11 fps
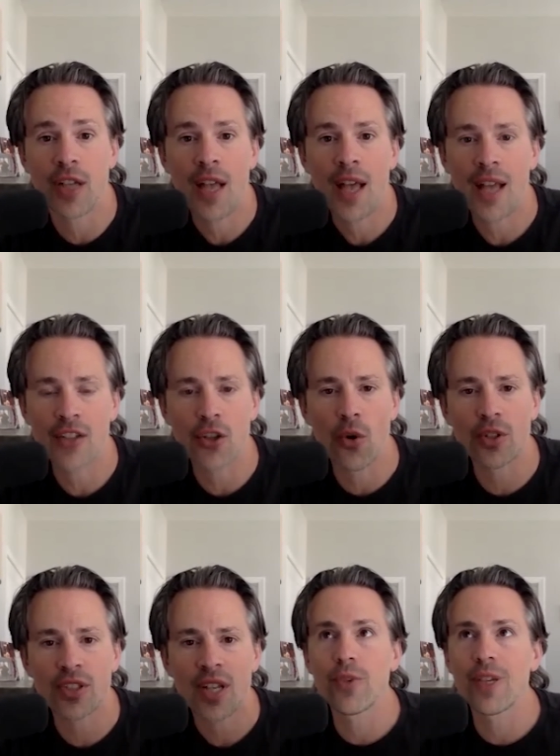And so it's
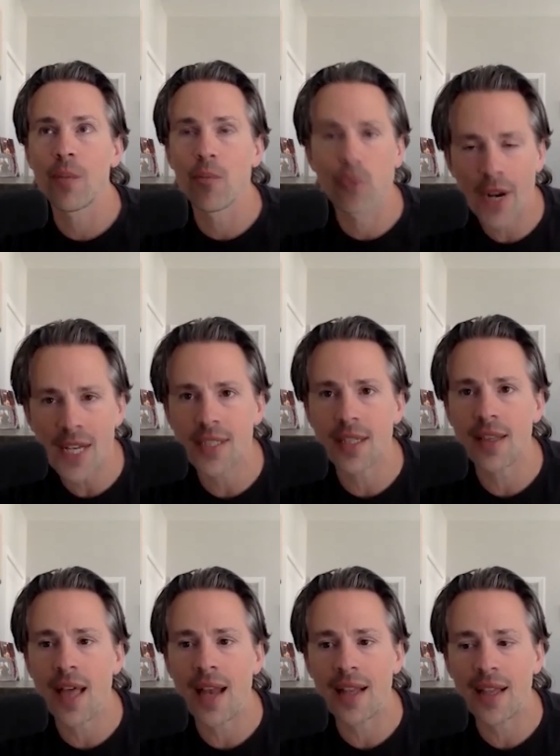embracing
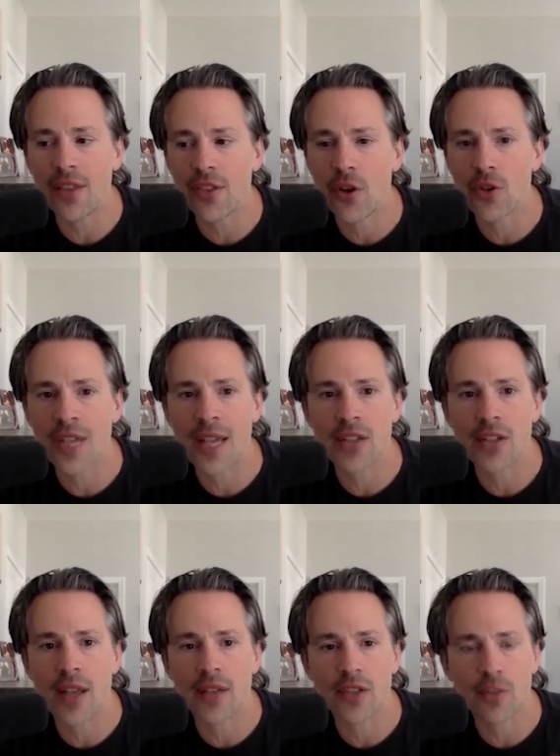that ethos.
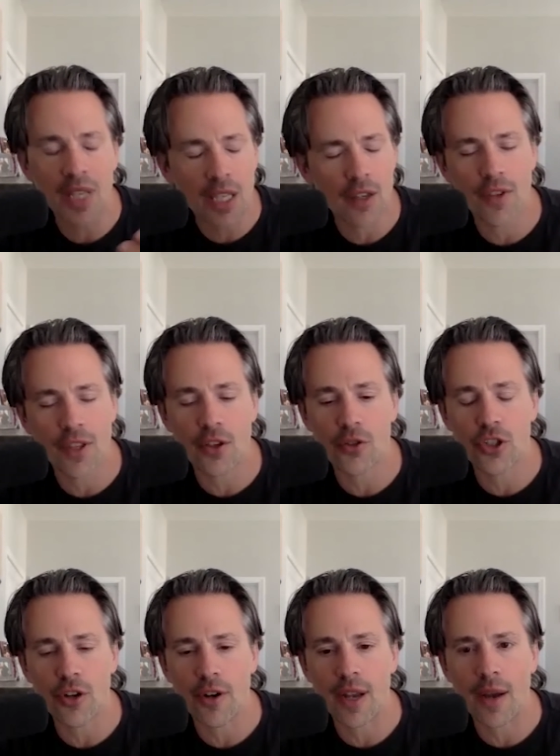And speaking of ethos,
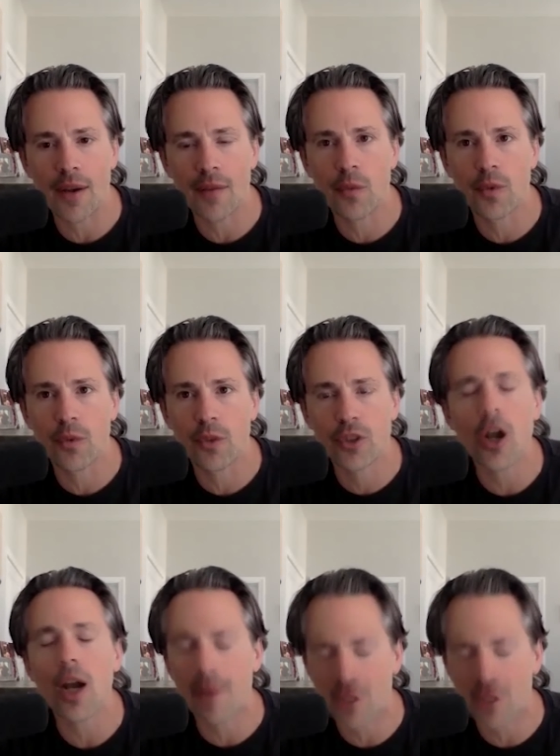Gerry, we talk
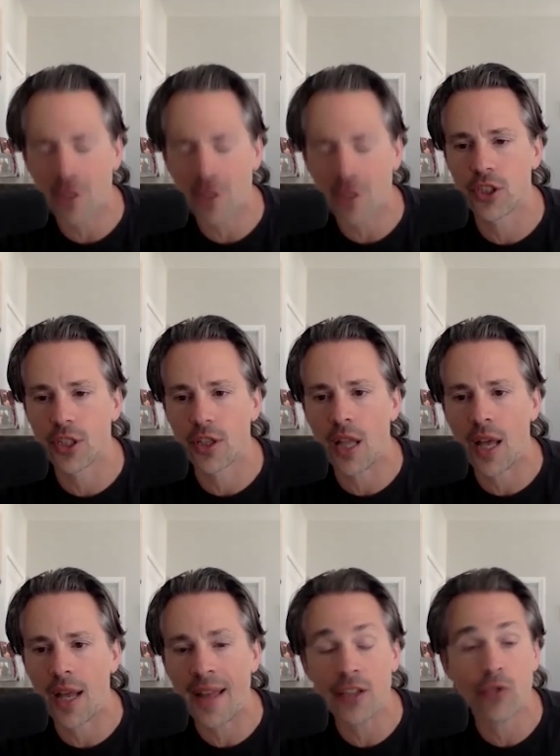about challenging a lot,
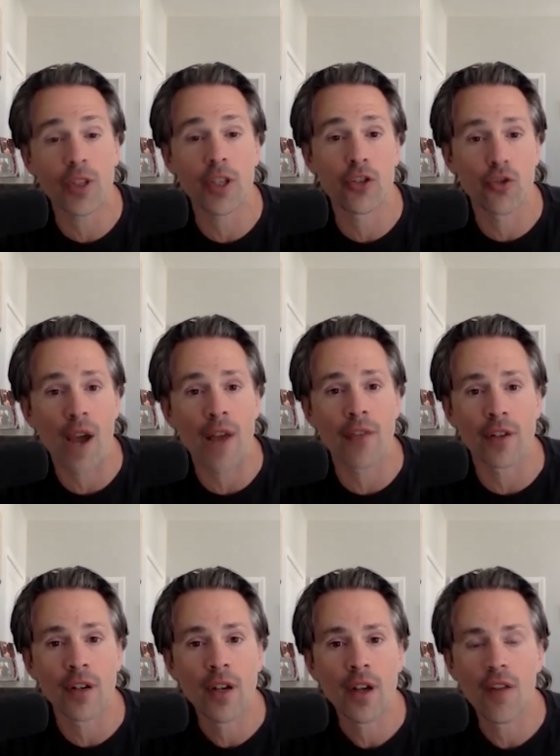and that's really a driver
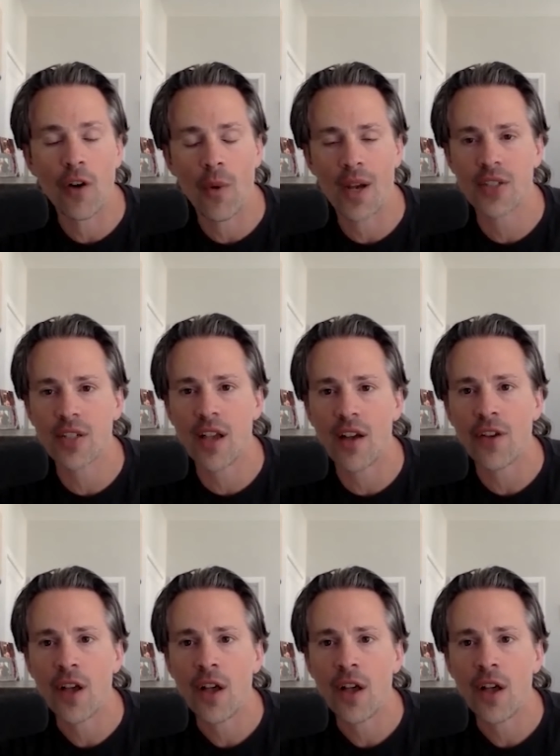of OSF.